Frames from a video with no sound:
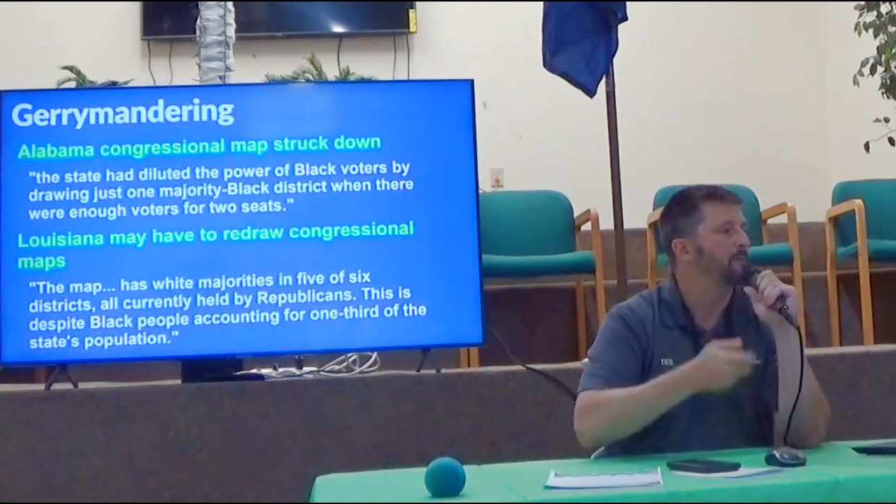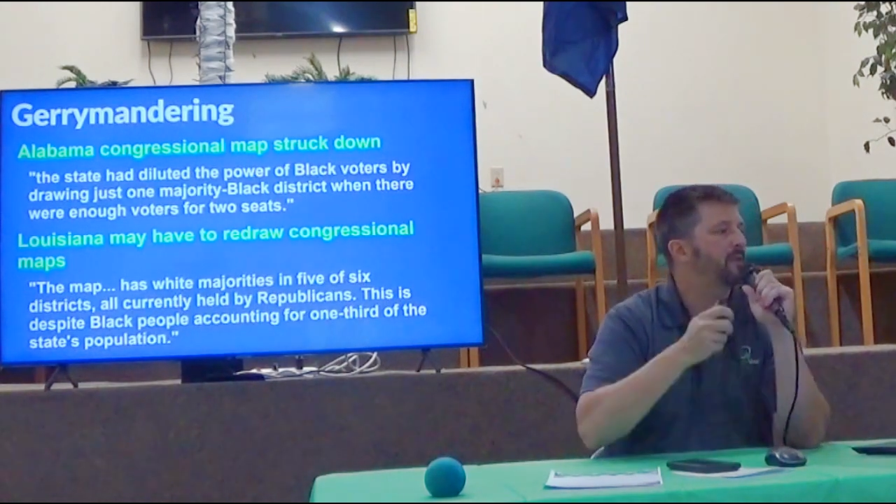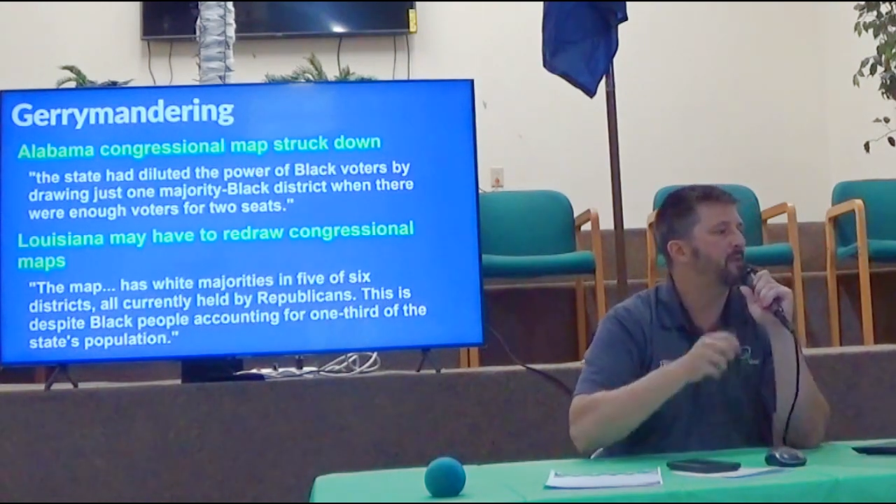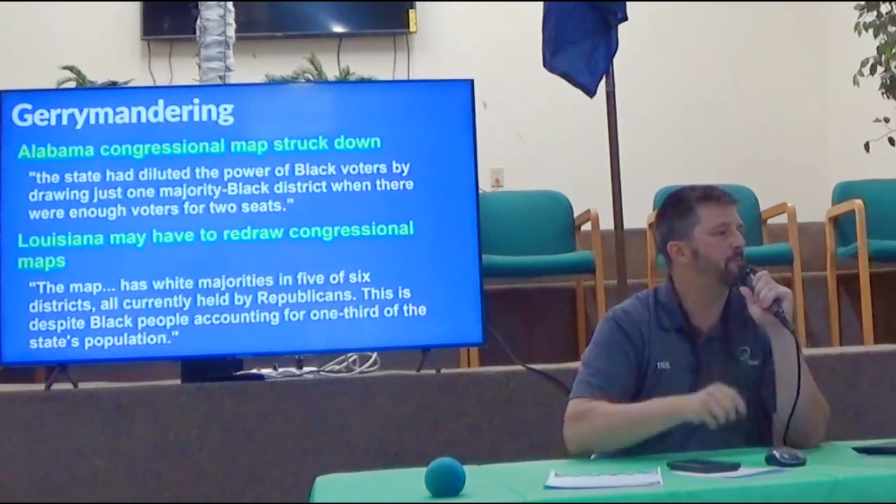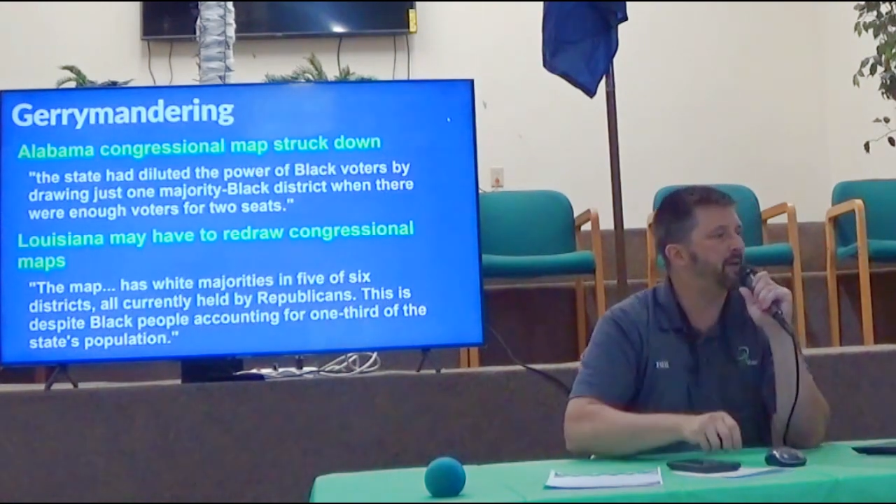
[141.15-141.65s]

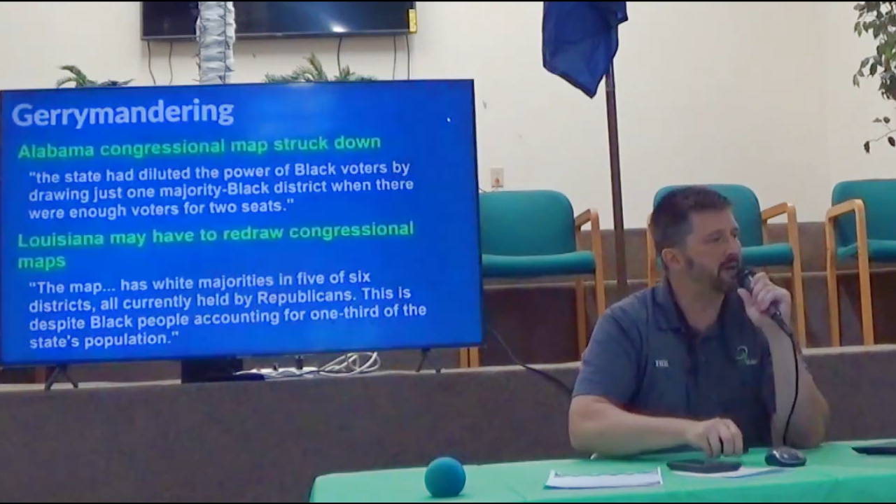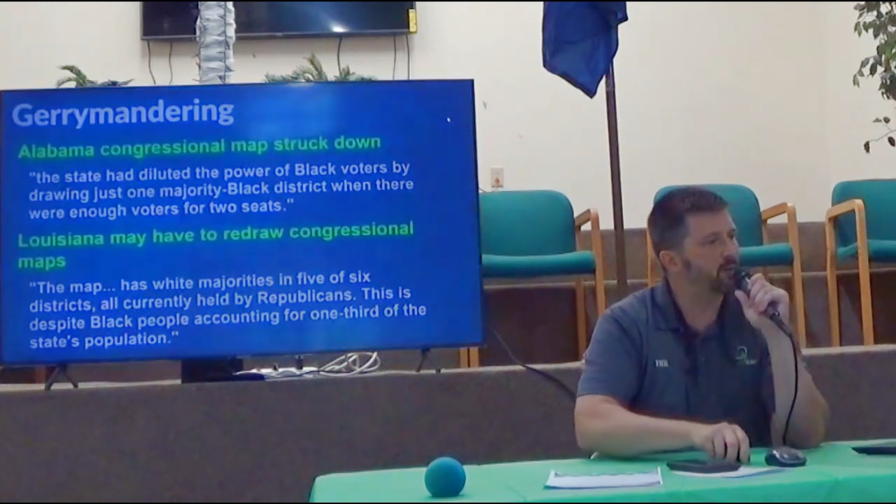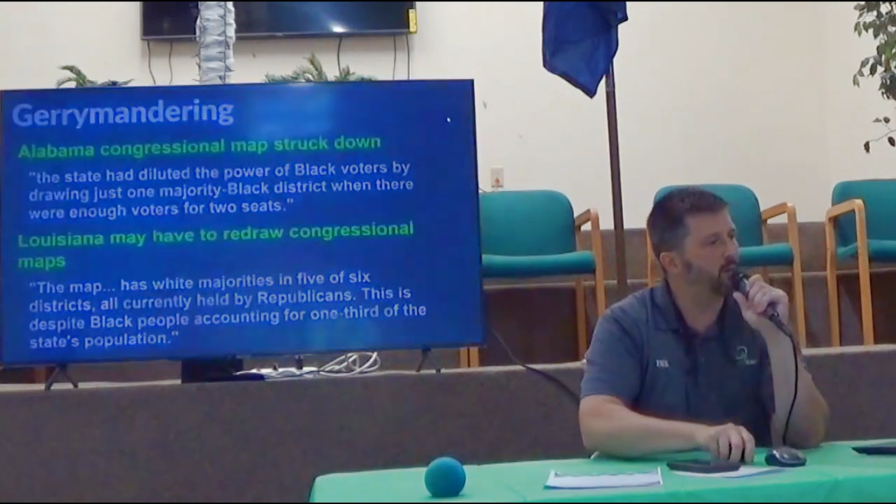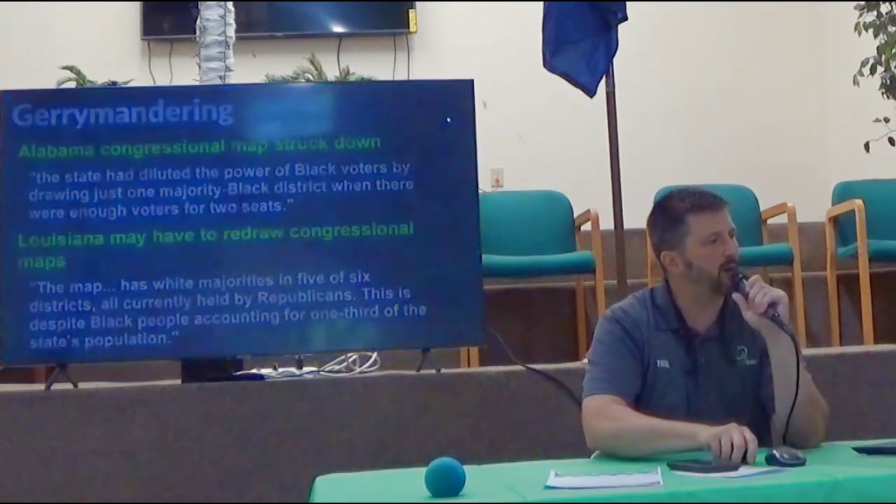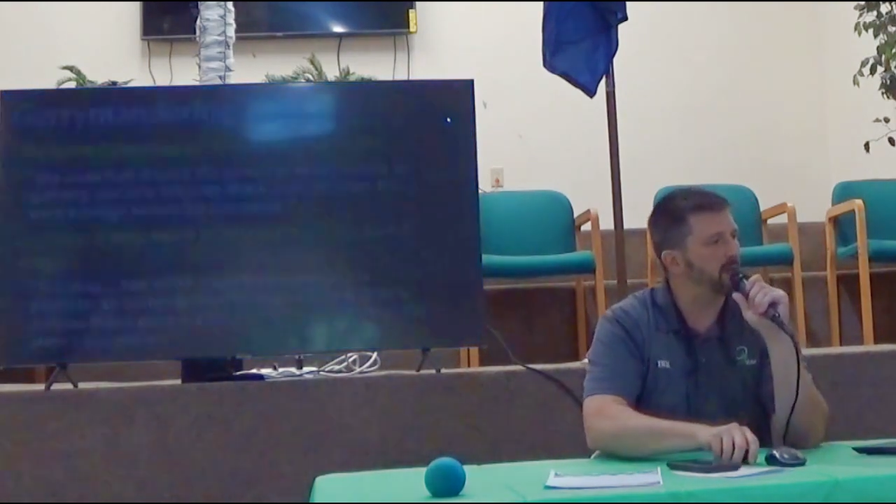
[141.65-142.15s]
But the big
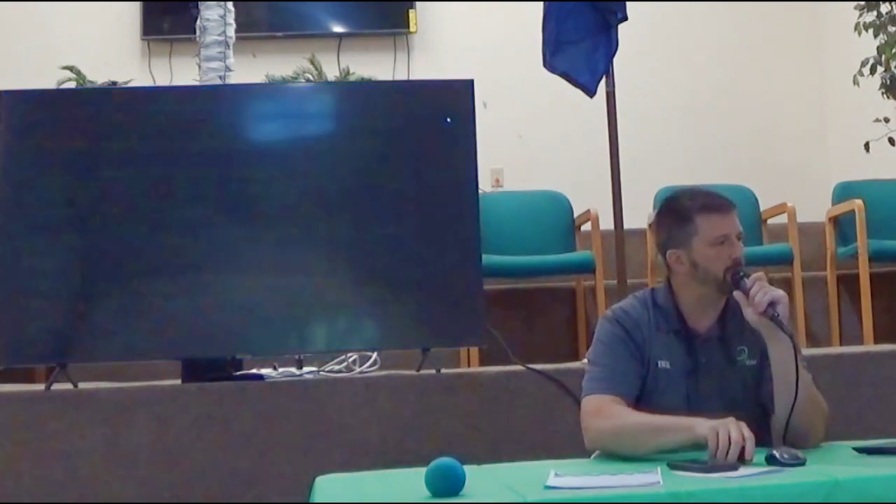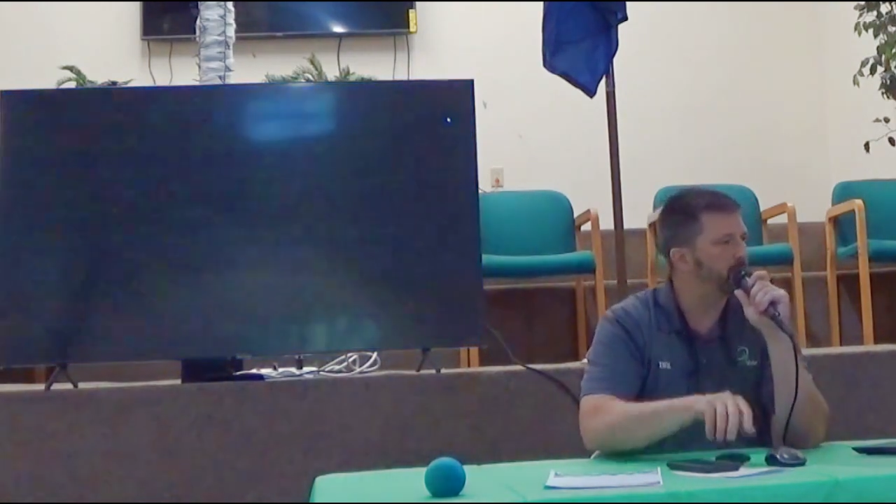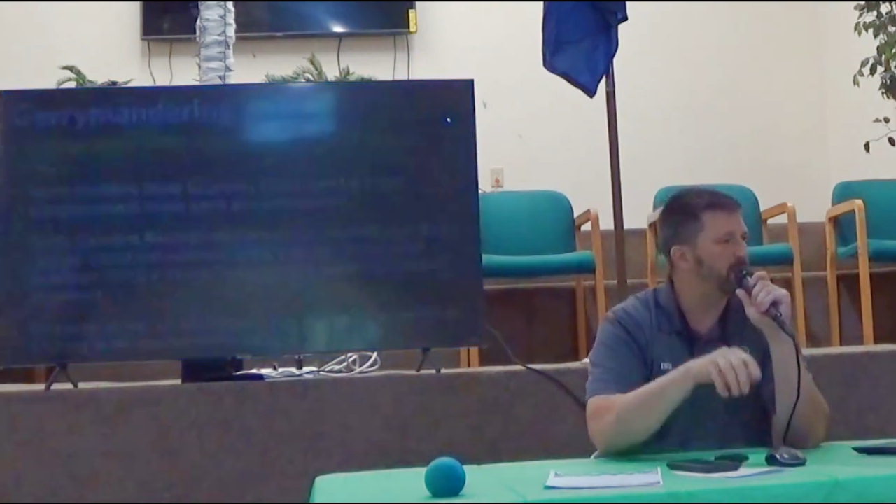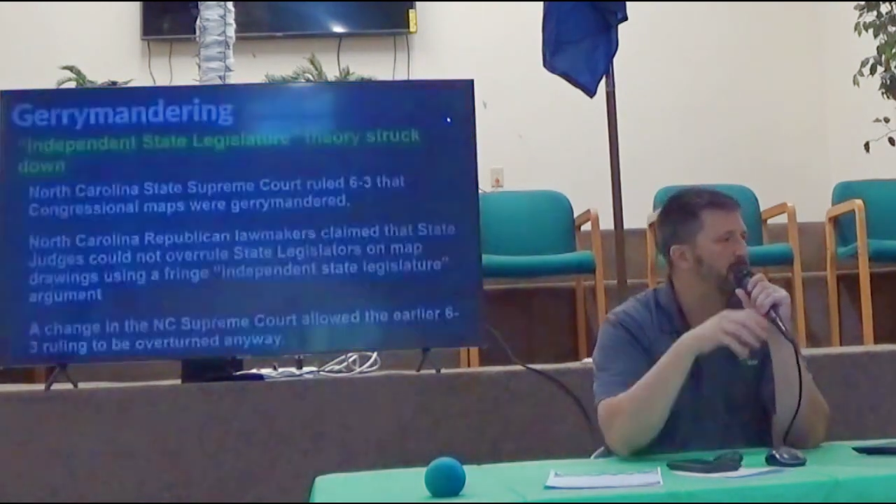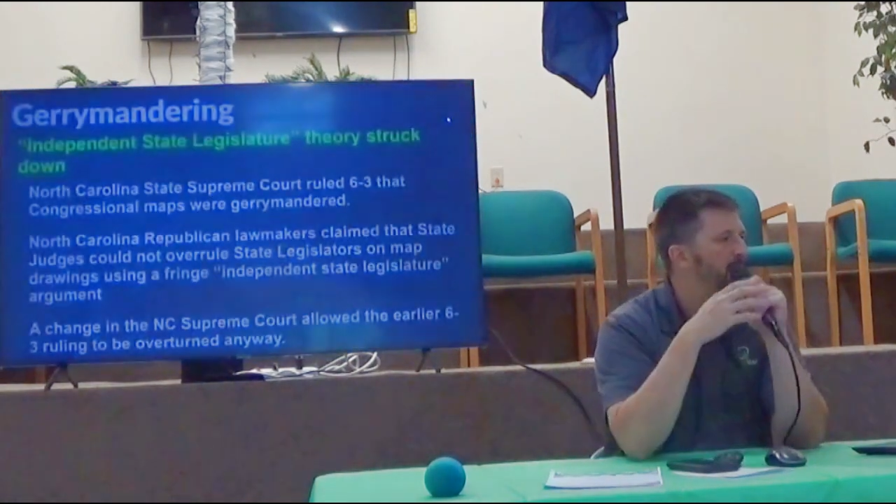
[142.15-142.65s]

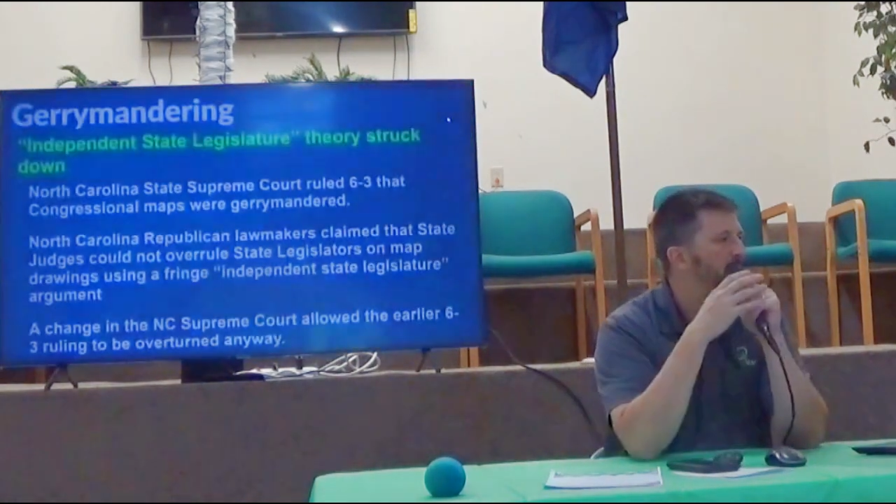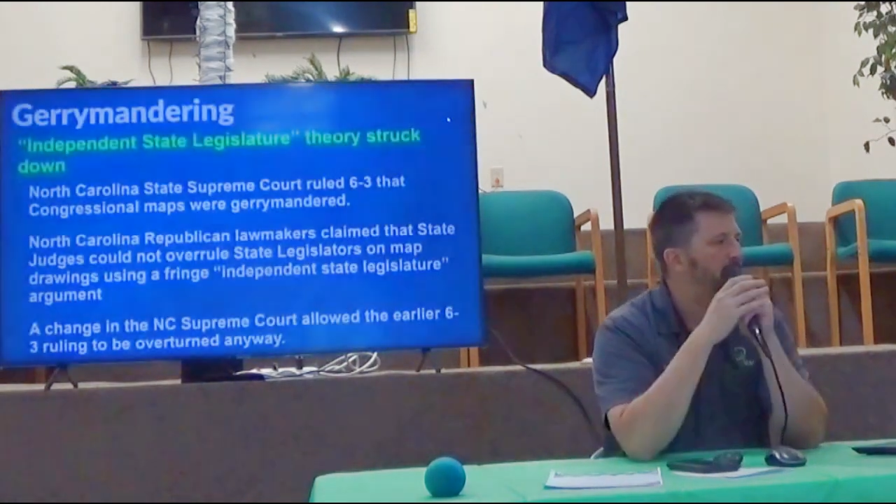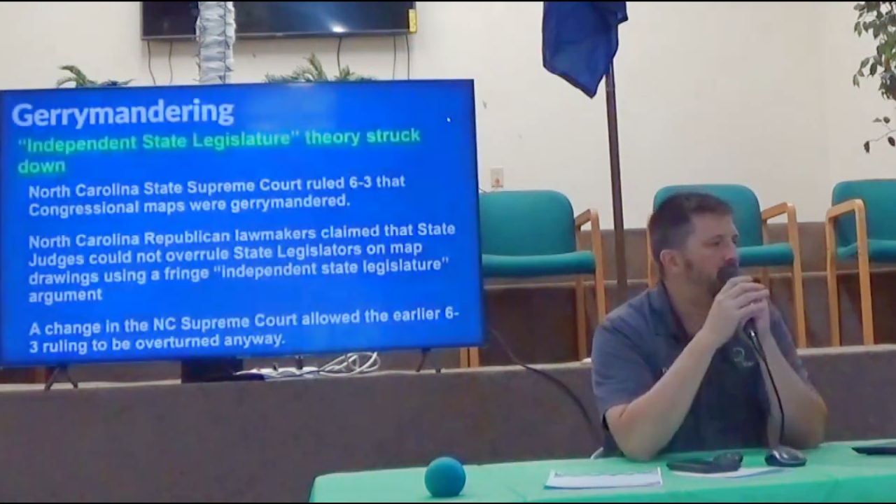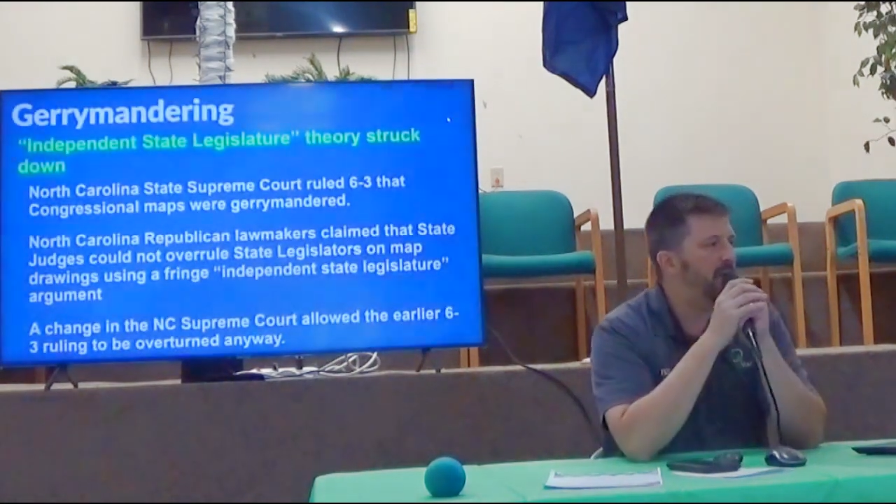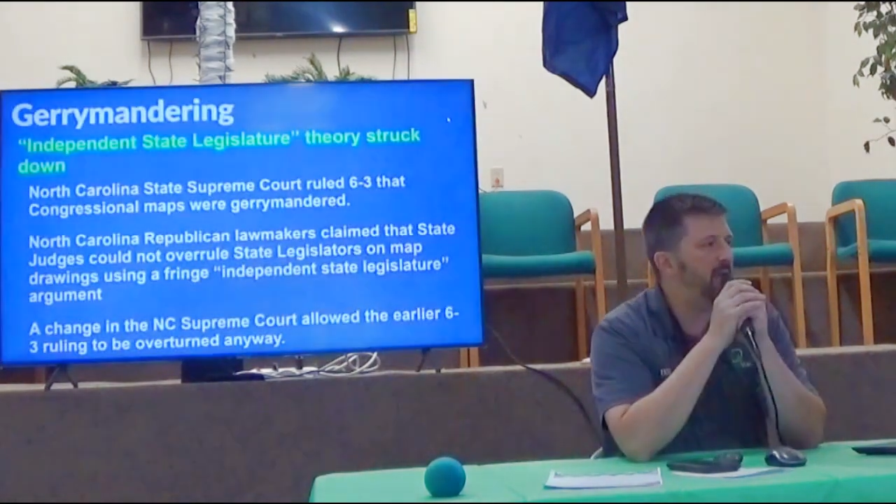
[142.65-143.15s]
one
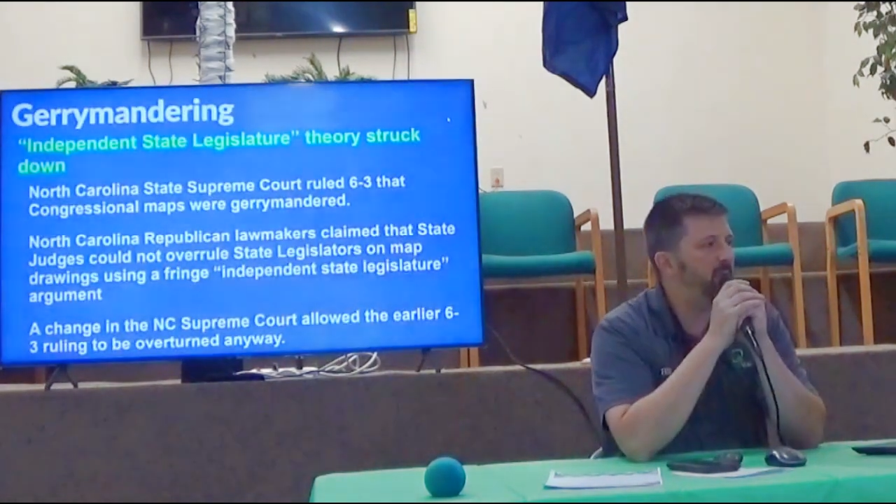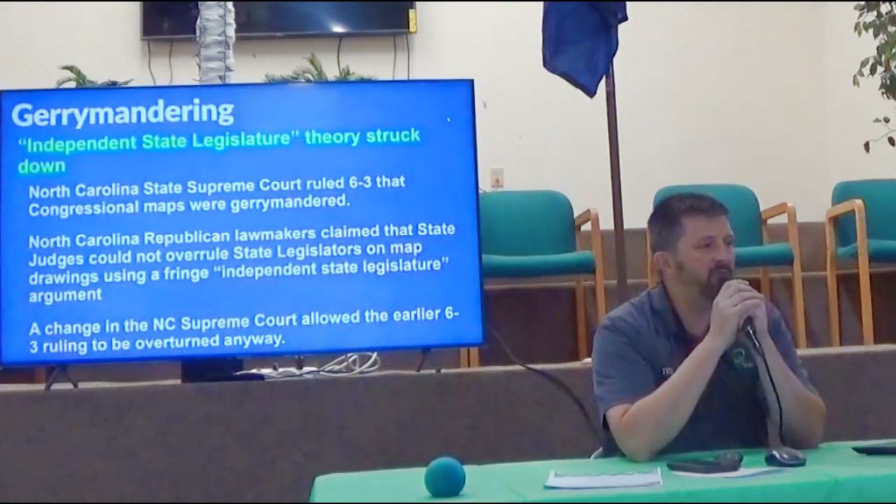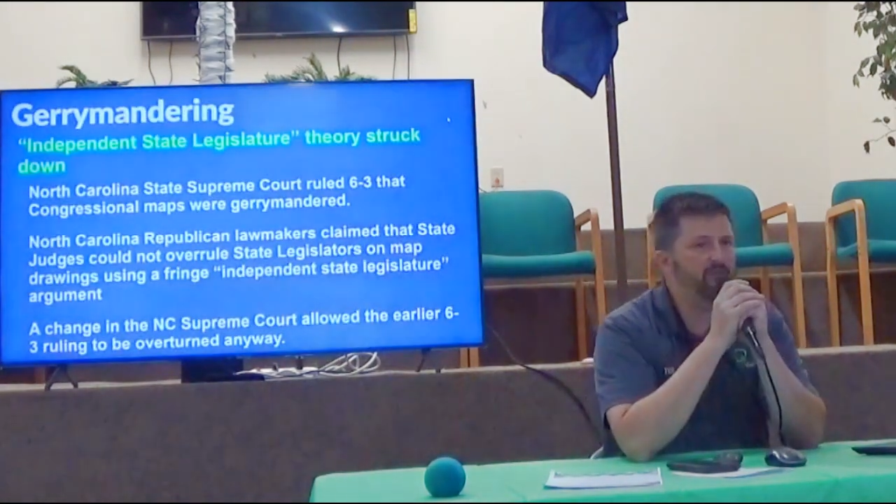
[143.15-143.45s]
came